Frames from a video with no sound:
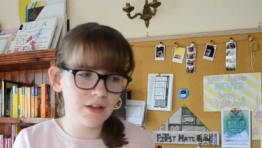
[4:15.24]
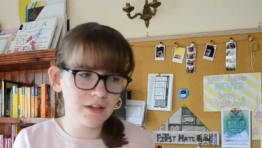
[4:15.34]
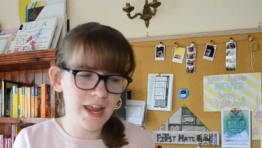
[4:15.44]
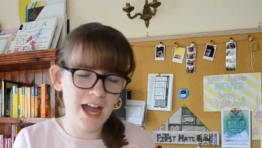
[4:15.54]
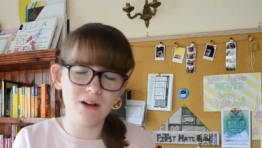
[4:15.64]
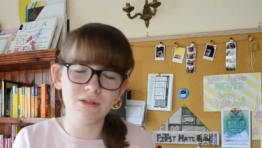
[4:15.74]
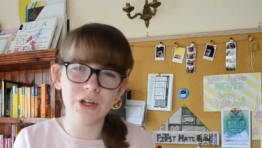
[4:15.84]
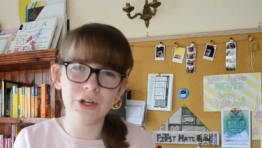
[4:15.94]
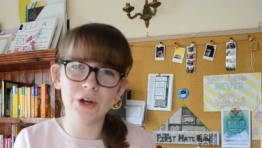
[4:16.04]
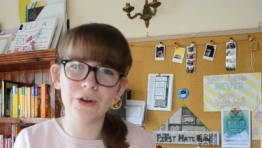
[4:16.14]
now
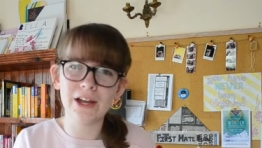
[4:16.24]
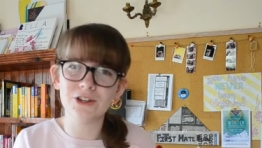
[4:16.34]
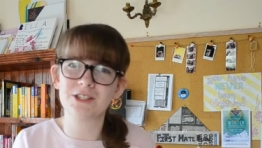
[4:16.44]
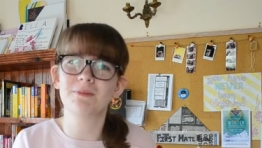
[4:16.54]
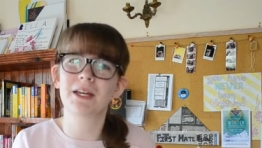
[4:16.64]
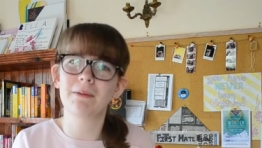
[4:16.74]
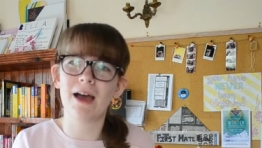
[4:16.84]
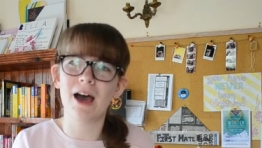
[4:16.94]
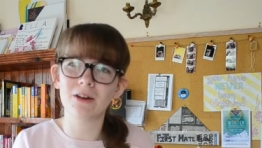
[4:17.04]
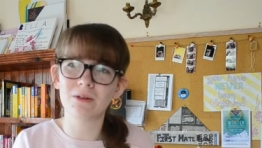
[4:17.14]
go and do something
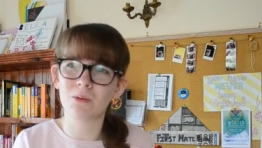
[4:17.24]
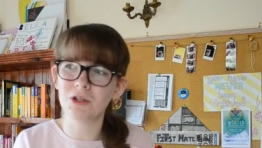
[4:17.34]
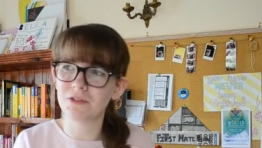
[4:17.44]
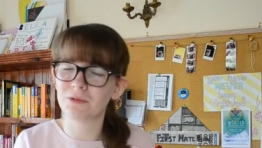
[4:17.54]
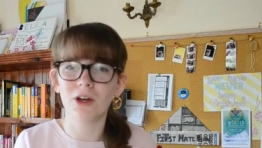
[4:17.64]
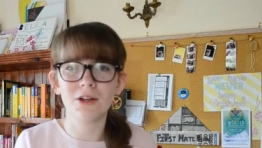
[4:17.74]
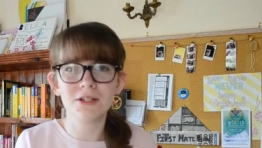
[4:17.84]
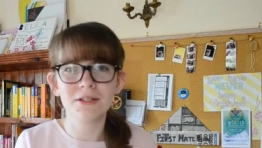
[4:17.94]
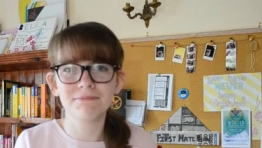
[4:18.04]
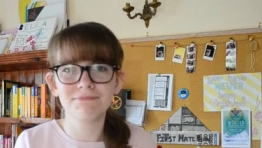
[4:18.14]
about what you've learned.
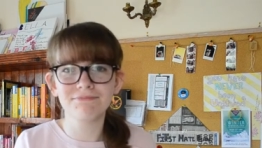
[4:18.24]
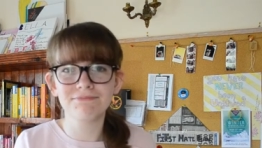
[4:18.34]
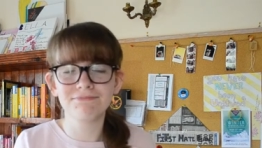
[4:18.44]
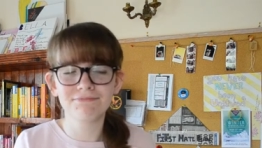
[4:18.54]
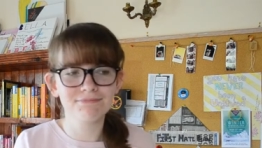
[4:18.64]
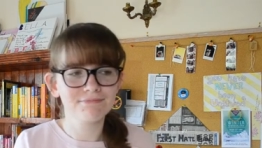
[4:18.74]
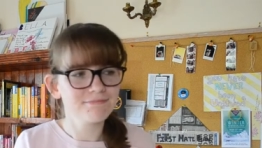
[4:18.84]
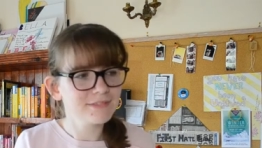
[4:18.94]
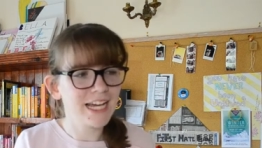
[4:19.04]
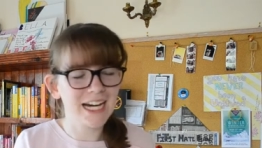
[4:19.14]

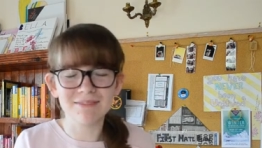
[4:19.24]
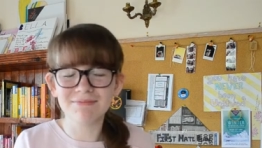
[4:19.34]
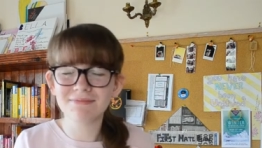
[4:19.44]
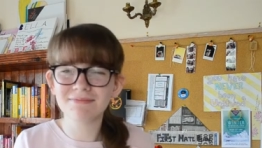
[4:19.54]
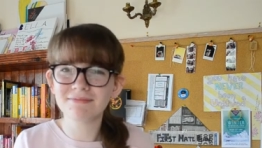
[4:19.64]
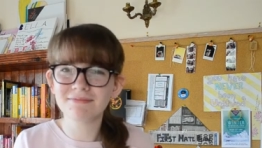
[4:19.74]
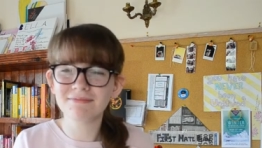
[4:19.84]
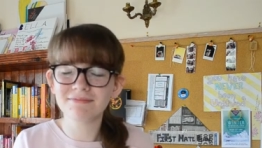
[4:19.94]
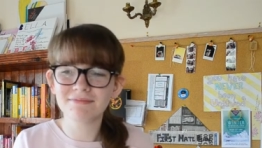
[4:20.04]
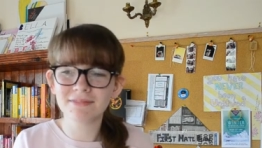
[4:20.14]
Yeah.
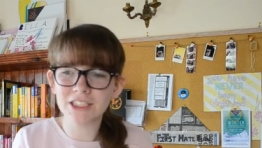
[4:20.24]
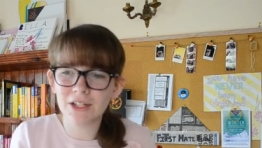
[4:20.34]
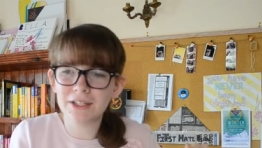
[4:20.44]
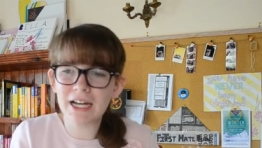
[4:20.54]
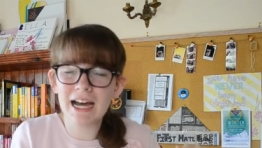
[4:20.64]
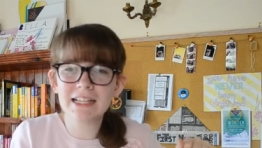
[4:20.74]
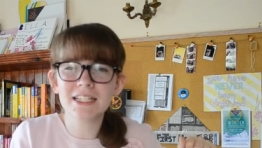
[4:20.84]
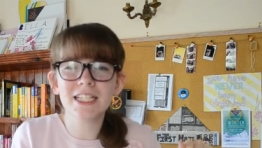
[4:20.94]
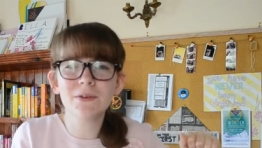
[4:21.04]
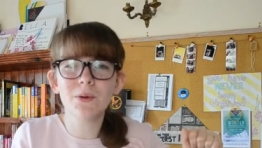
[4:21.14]
So guys,
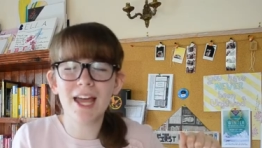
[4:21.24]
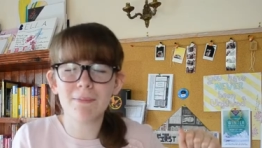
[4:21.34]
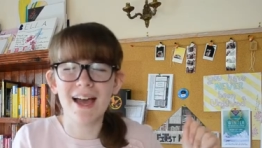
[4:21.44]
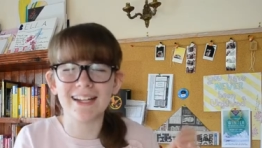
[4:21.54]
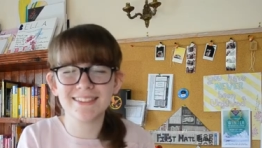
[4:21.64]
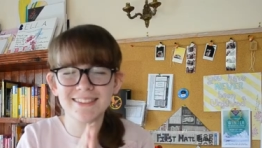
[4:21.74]
love you all and bye.